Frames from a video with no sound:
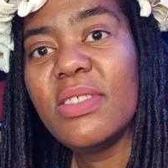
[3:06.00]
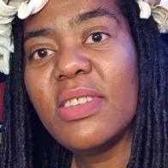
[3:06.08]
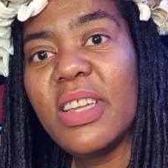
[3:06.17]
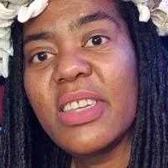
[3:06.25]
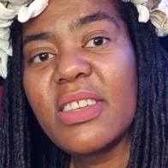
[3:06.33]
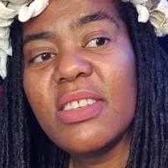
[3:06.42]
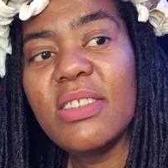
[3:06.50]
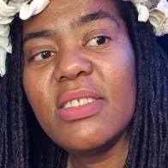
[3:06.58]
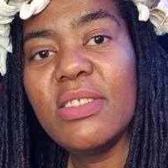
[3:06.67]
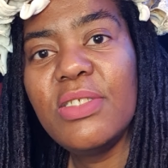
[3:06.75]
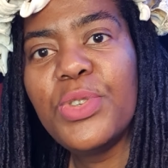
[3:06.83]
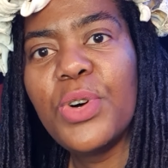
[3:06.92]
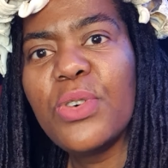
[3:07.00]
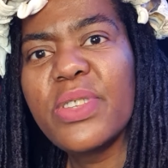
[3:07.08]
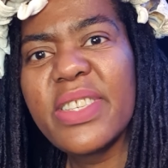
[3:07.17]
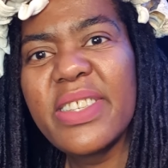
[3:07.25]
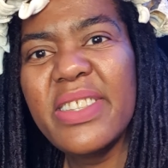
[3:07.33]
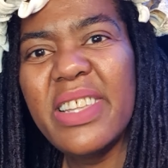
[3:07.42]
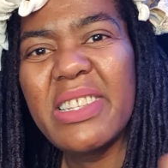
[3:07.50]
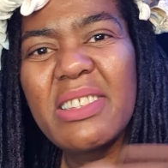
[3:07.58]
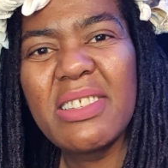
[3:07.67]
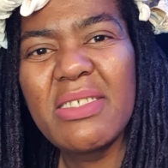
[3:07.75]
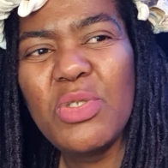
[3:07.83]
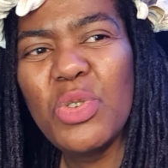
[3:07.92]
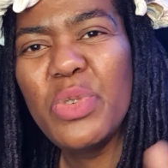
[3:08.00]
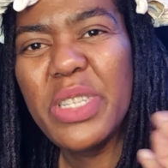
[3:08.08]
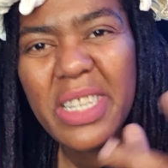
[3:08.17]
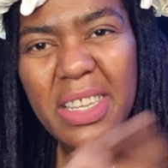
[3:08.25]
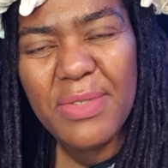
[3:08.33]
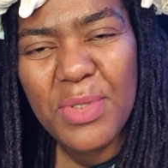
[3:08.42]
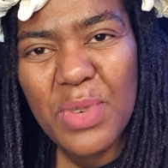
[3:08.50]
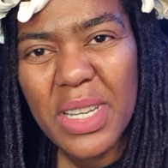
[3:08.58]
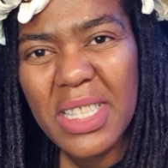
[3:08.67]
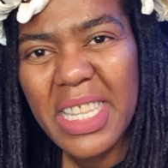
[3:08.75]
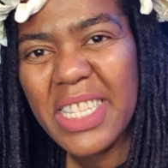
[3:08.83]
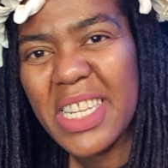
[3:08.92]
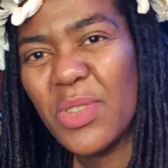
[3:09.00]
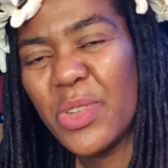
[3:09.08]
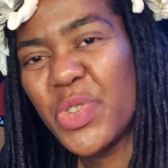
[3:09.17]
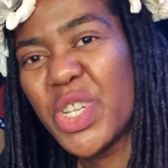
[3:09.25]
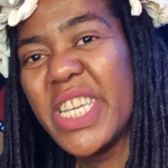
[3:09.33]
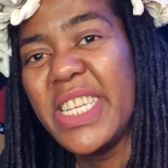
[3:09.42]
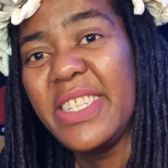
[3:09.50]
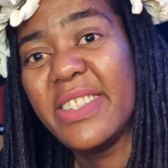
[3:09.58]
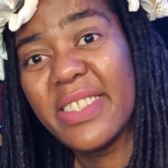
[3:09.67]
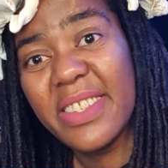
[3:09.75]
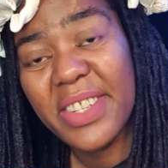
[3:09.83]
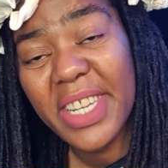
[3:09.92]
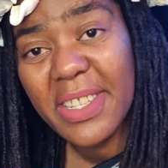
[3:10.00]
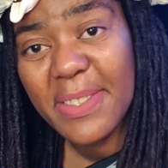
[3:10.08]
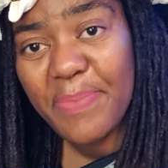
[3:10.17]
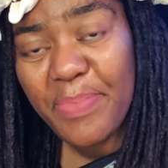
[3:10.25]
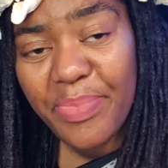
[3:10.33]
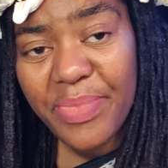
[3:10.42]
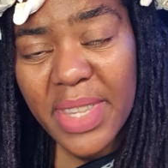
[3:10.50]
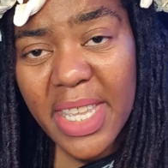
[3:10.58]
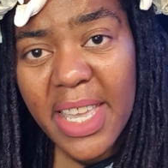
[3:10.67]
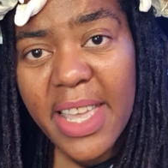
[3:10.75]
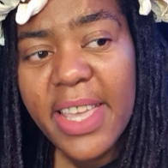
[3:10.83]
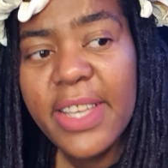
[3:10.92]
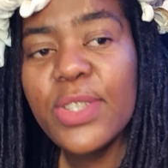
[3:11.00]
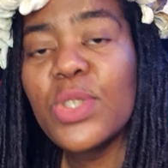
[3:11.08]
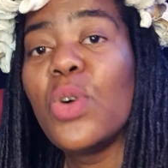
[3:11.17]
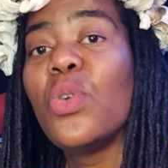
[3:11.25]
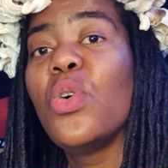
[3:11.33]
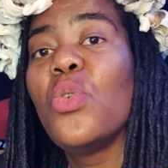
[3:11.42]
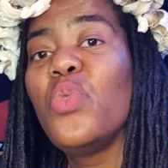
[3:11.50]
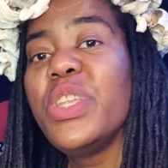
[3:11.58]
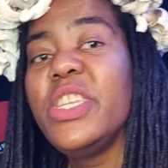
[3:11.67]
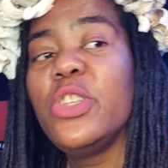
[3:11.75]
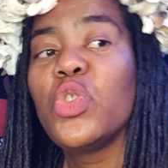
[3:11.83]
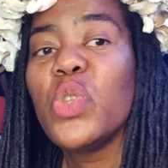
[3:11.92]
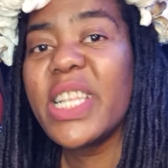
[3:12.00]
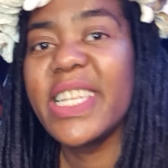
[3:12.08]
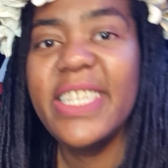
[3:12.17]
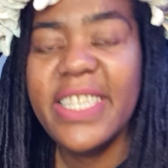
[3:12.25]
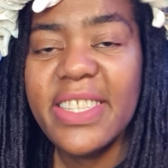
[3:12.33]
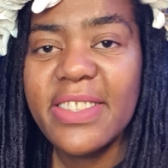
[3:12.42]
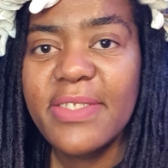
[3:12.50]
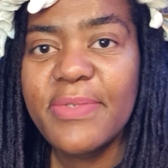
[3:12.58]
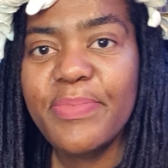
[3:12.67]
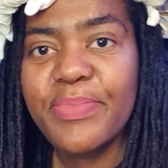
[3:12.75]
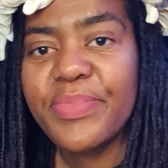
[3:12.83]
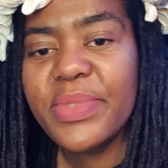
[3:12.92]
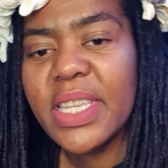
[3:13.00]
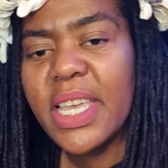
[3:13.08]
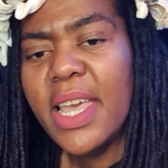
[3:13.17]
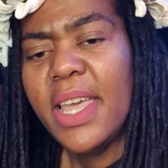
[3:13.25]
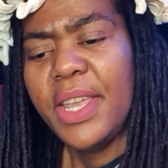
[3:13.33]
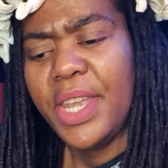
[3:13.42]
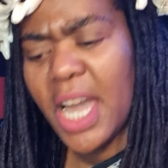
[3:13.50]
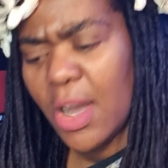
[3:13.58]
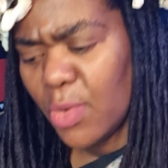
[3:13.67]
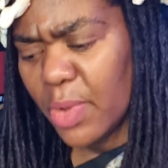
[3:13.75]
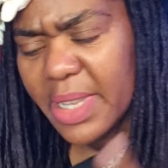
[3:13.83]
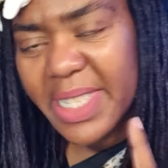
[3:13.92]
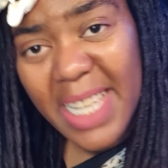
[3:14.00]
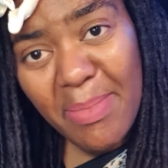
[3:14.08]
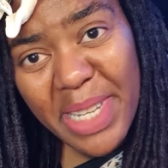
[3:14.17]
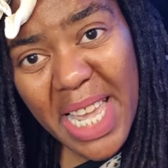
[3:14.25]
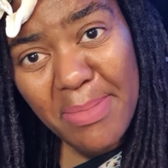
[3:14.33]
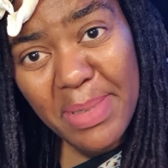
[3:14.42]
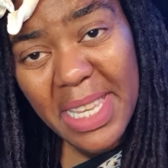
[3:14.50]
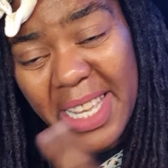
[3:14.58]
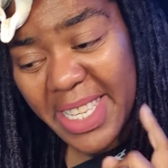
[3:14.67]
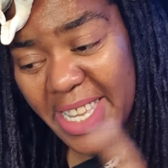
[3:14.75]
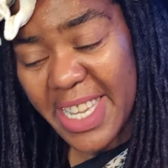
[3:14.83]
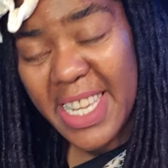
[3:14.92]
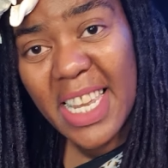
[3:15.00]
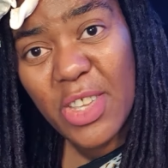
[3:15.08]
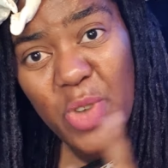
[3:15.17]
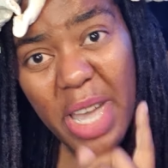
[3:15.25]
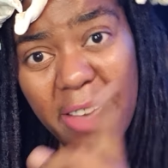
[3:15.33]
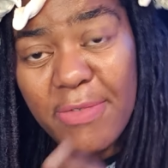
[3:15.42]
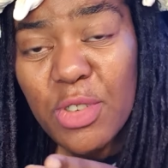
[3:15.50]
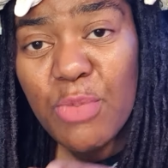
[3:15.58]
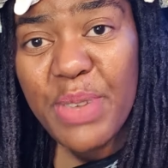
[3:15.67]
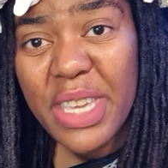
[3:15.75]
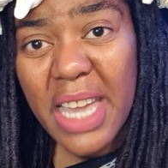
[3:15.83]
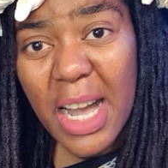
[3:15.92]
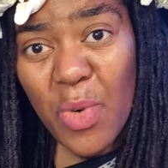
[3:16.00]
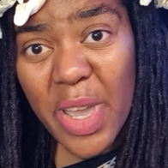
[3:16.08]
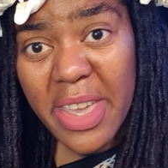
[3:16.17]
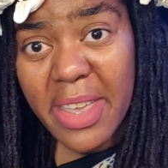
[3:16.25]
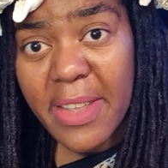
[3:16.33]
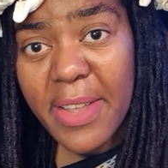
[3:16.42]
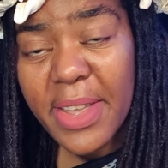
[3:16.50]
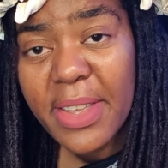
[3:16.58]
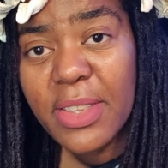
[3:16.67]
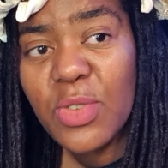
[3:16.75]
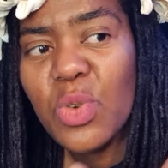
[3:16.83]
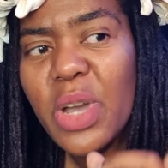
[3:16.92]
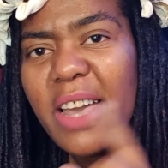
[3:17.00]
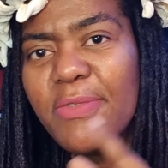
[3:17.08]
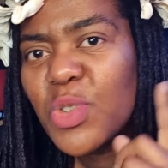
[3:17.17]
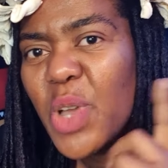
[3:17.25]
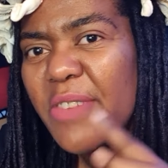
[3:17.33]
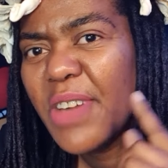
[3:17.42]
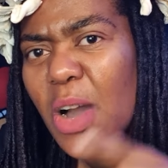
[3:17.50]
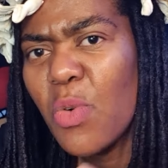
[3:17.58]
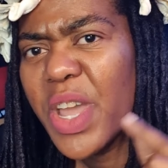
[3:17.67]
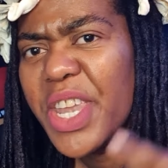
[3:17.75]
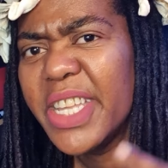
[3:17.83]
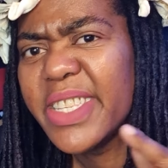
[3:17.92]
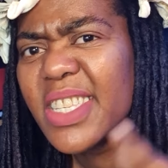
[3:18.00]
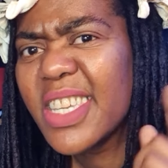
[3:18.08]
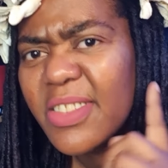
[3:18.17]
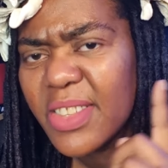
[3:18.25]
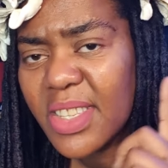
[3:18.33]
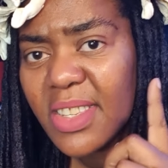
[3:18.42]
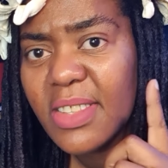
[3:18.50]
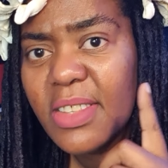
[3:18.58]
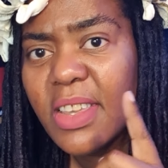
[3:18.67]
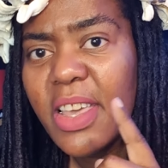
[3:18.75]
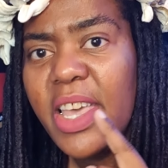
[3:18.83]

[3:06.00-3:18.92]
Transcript: like uh, dogs that do it everywhere that are not trained, right? So we need to clean. Now, sometimes as a healer, you have to be aware. You have to have awareness skills.